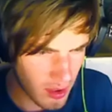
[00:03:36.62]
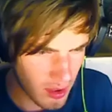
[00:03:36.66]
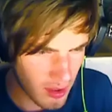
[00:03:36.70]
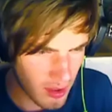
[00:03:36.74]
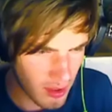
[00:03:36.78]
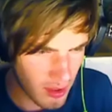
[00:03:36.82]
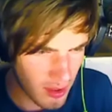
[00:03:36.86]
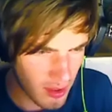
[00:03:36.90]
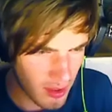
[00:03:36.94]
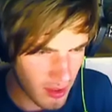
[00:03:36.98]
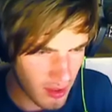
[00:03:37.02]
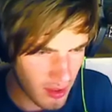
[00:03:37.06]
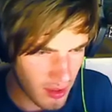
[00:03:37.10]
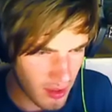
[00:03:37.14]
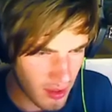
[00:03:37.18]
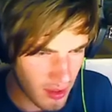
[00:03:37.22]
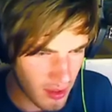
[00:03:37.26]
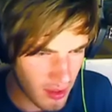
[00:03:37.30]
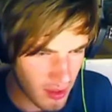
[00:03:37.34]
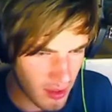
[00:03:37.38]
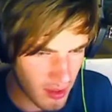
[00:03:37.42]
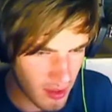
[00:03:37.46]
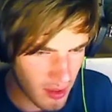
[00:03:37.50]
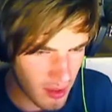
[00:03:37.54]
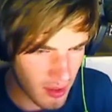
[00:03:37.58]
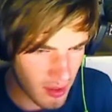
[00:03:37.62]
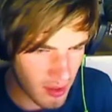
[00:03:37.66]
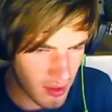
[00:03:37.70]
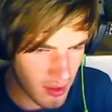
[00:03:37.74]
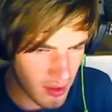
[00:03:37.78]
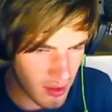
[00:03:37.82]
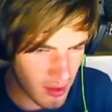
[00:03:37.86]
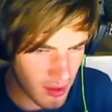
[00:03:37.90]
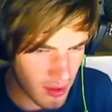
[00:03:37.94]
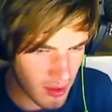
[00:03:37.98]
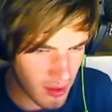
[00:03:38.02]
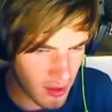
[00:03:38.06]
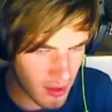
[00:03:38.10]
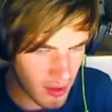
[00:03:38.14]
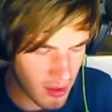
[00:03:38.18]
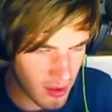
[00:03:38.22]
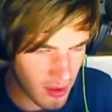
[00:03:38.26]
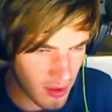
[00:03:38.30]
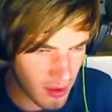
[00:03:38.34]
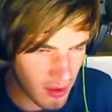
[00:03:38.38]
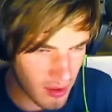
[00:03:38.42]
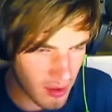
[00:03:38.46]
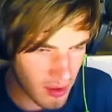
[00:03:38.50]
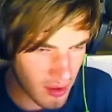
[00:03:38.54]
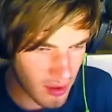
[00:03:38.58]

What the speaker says: No one is speaking in this clip.